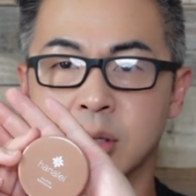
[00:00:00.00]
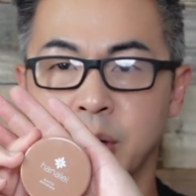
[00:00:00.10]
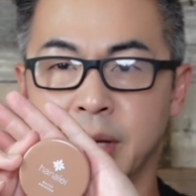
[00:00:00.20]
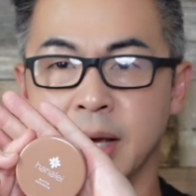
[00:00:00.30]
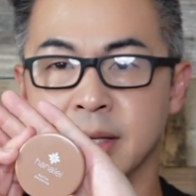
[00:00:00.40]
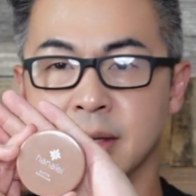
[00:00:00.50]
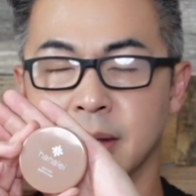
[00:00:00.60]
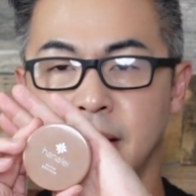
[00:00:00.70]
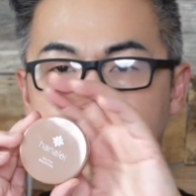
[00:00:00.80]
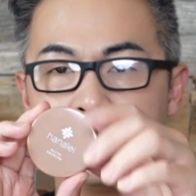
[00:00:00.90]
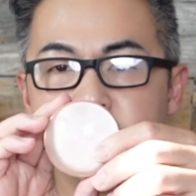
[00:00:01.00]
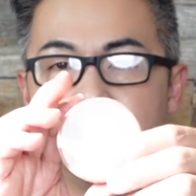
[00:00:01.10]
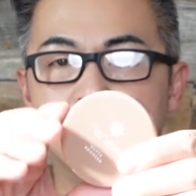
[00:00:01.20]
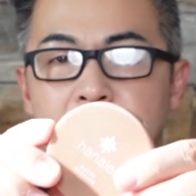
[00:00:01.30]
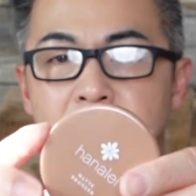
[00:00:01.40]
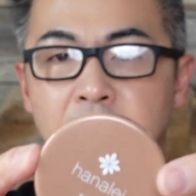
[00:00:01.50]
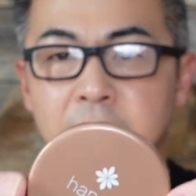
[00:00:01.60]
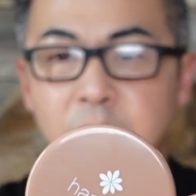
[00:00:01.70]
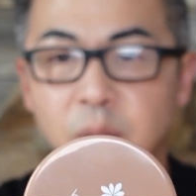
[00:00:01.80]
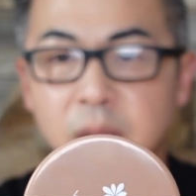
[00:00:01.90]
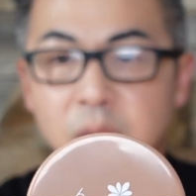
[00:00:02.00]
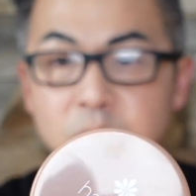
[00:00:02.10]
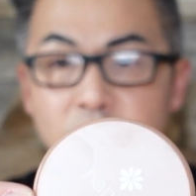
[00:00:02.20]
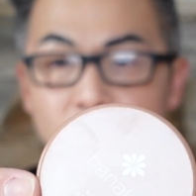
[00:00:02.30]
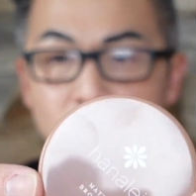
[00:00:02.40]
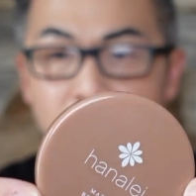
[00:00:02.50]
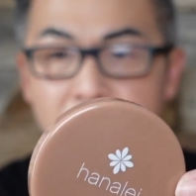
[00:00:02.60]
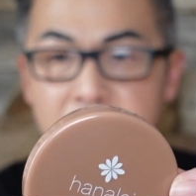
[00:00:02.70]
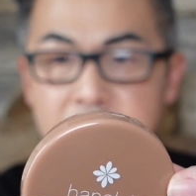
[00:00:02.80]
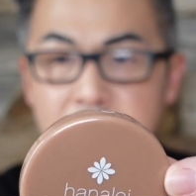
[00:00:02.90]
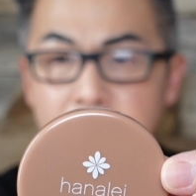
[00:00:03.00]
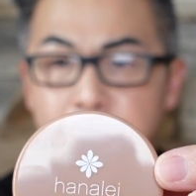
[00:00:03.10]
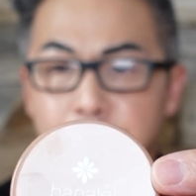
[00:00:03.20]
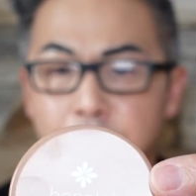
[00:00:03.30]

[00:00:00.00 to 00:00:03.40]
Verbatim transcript: Sorry guys, I had, had to go closer to show you guys now.